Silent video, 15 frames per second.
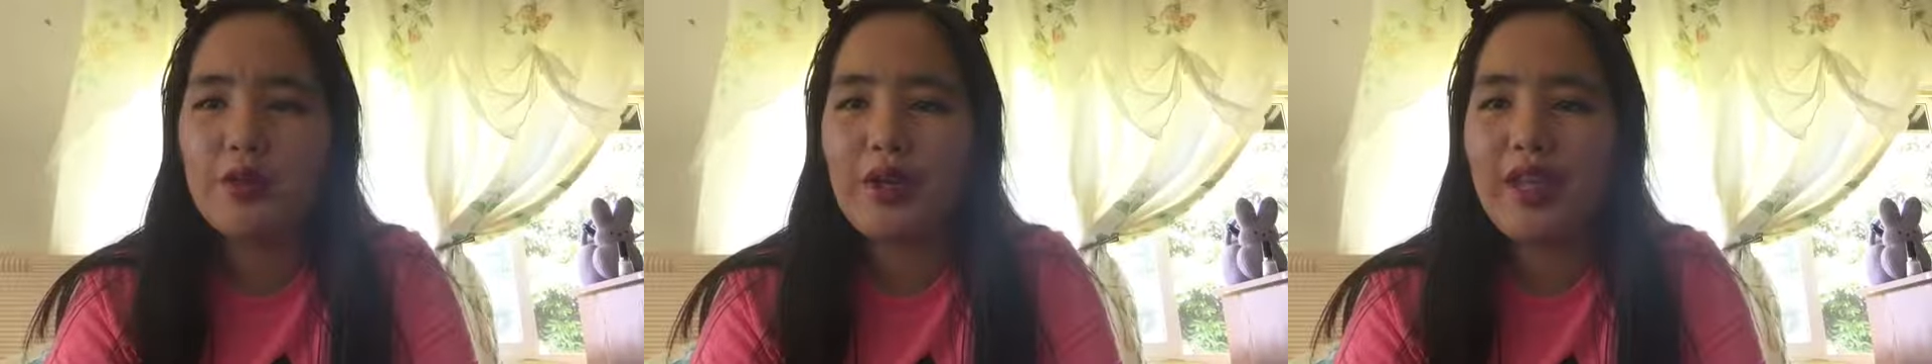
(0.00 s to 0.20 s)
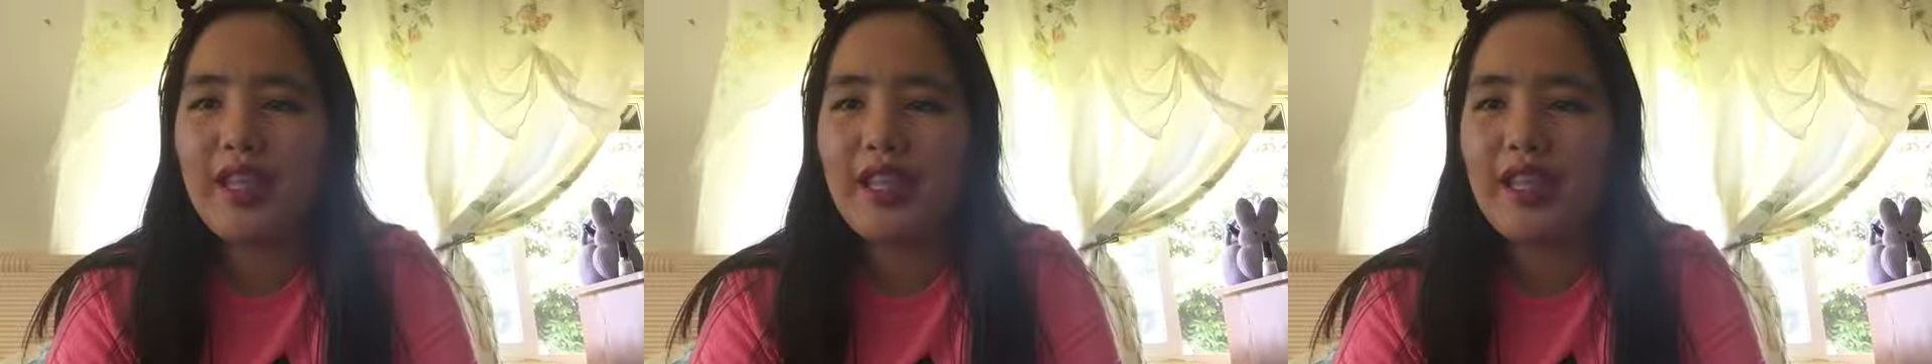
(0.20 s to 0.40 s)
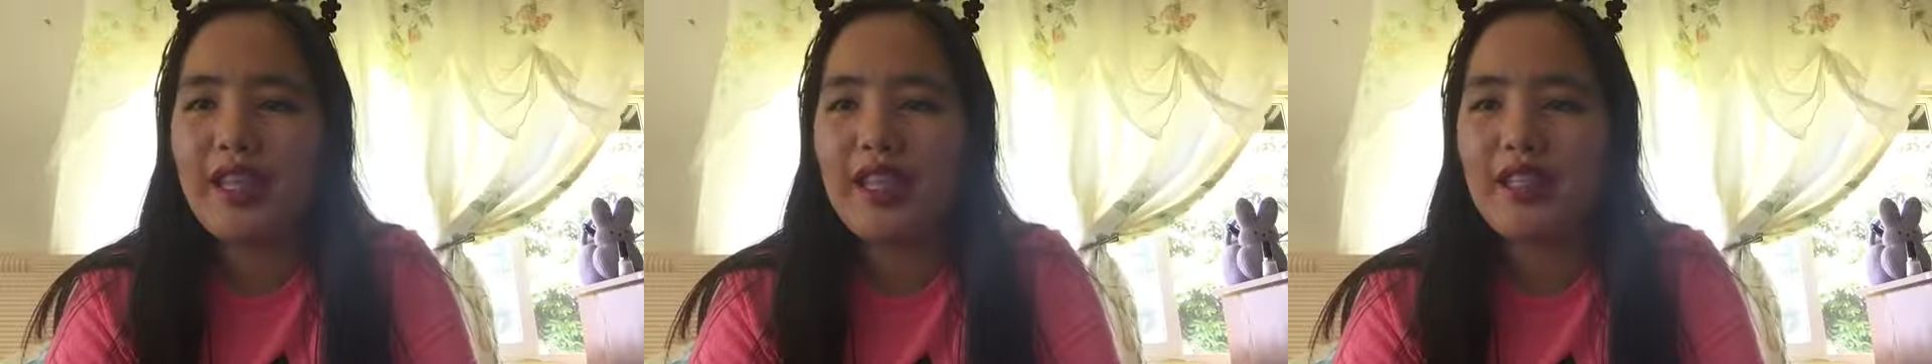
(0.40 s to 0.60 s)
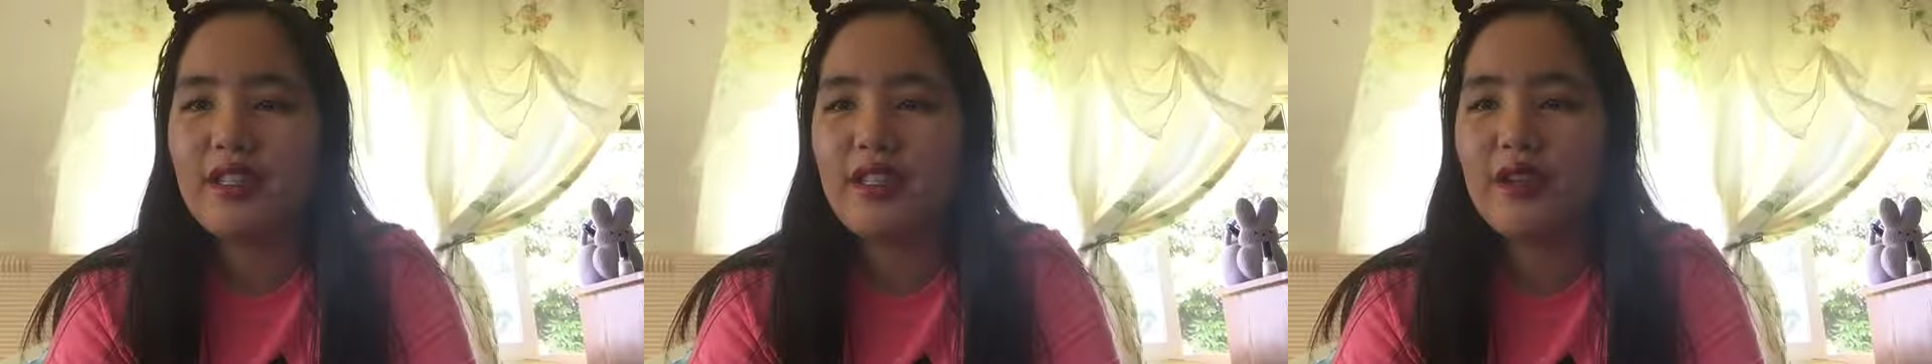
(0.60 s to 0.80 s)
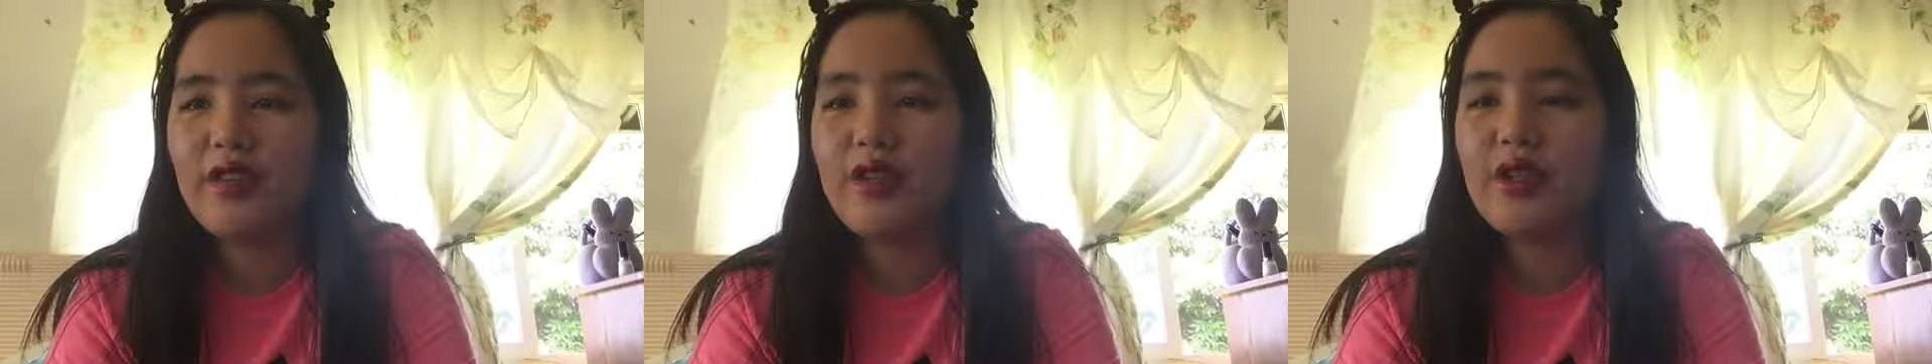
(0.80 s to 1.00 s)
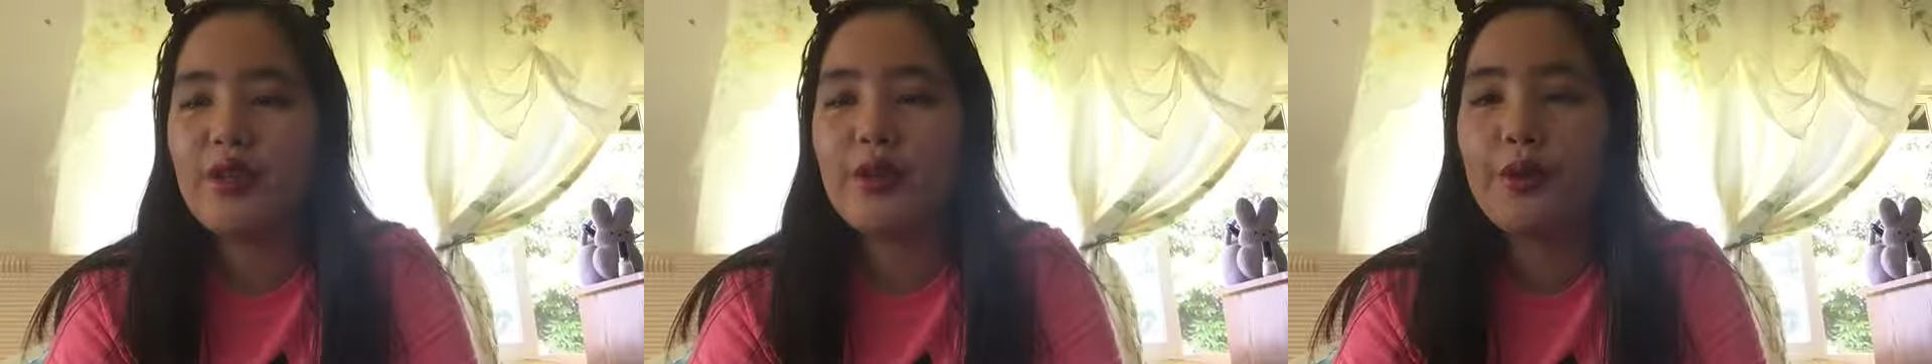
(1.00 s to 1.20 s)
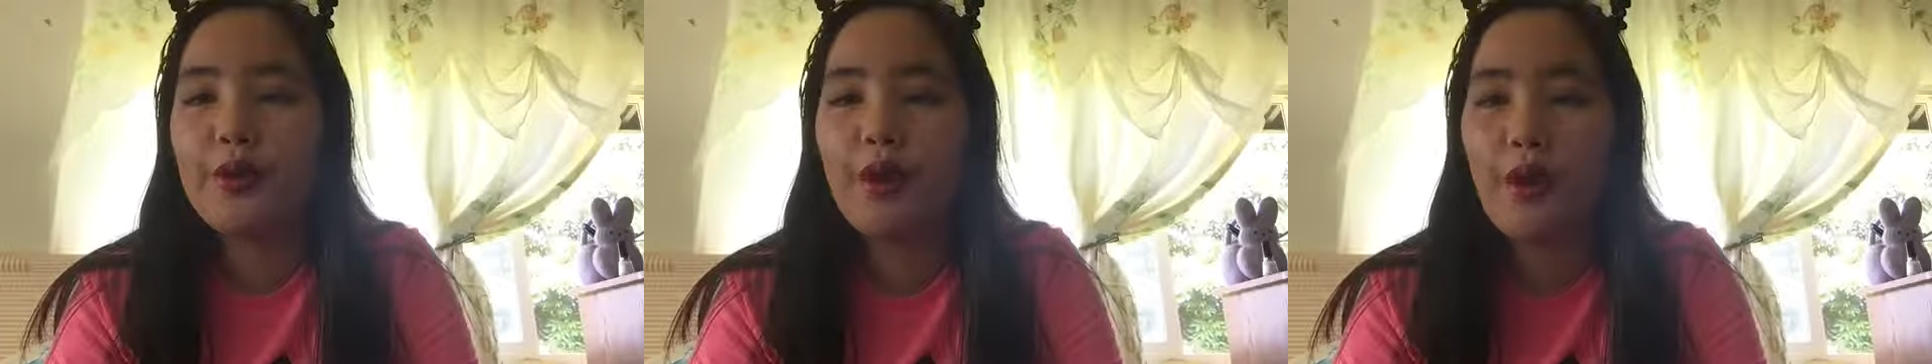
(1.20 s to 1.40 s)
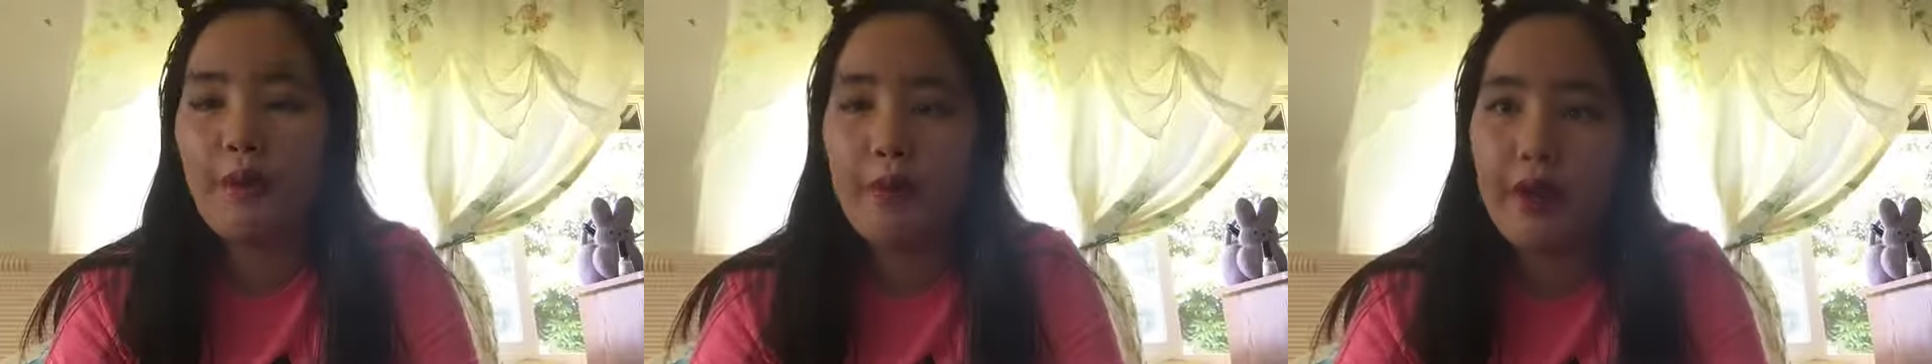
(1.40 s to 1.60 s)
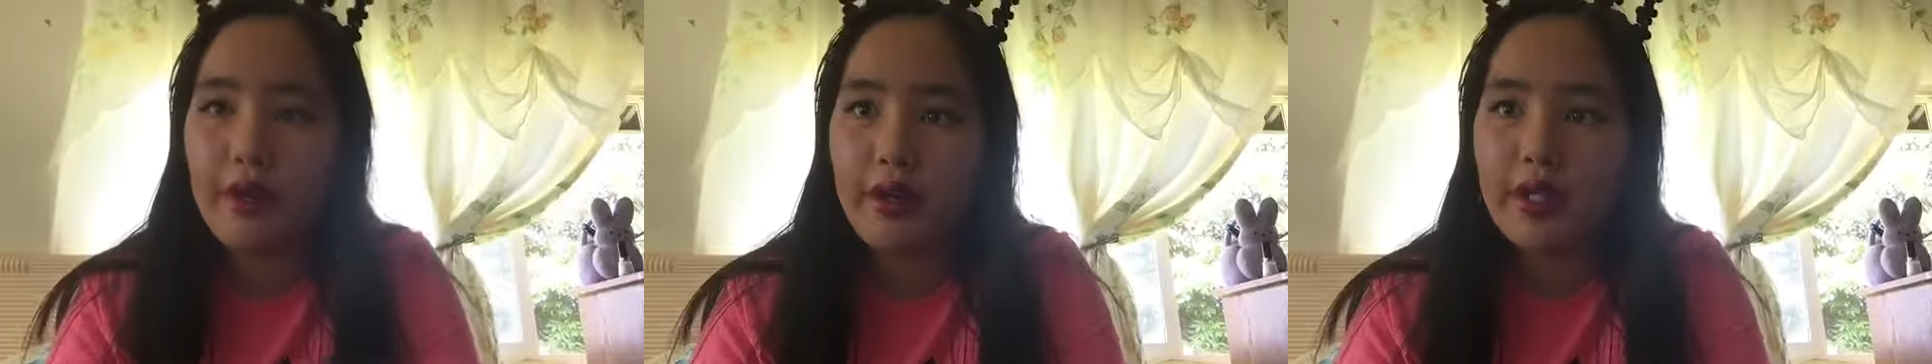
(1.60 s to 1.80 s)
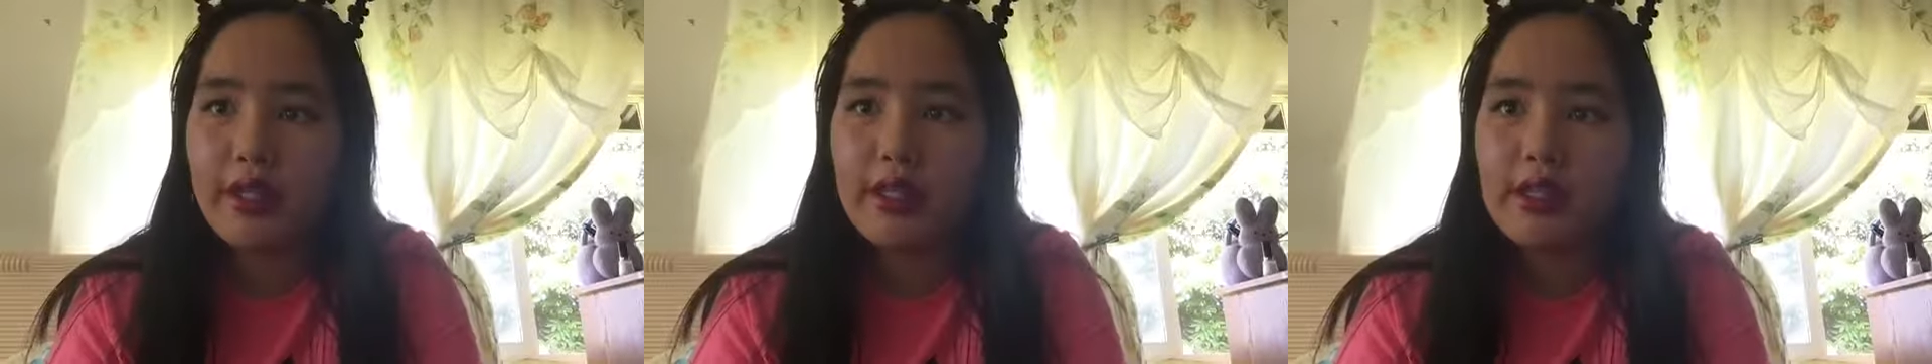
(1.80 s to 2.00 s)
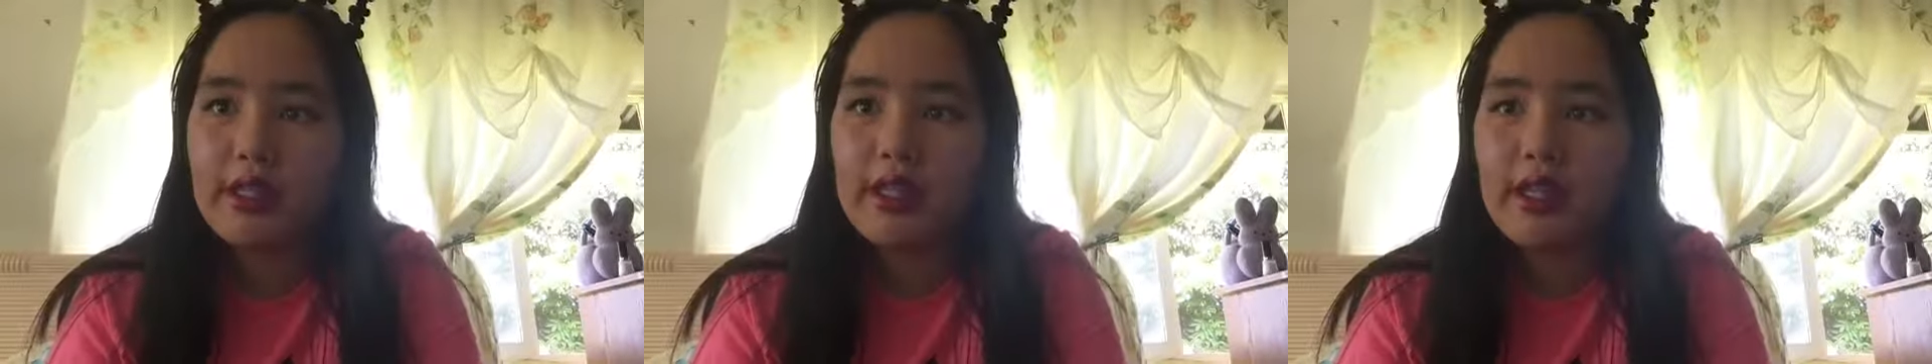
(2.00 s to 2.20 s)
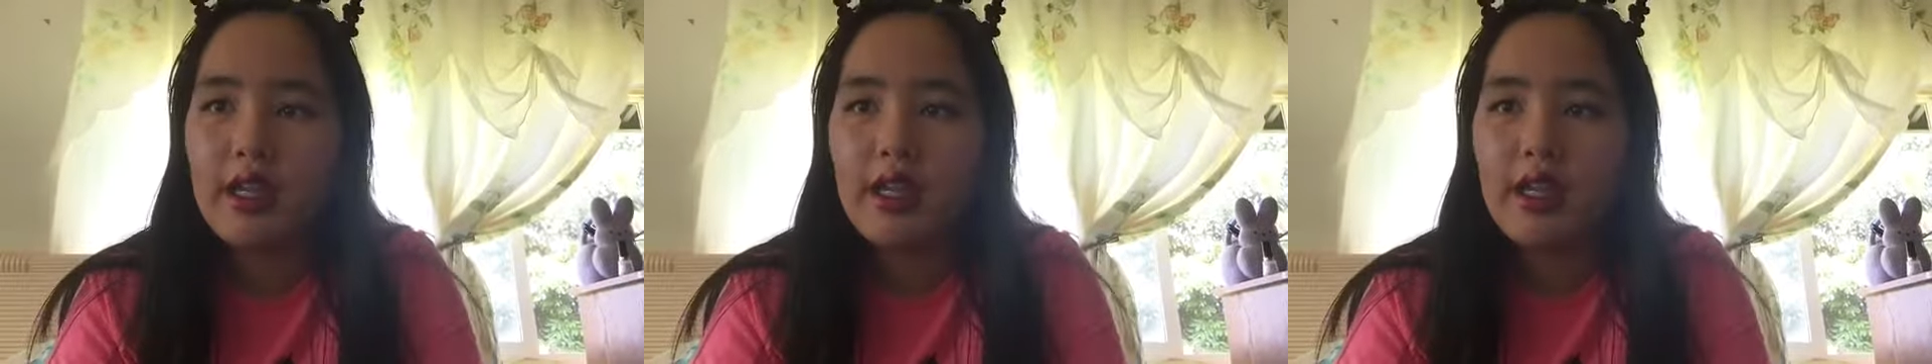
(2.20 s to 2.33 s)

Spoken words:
anything different to her appearance,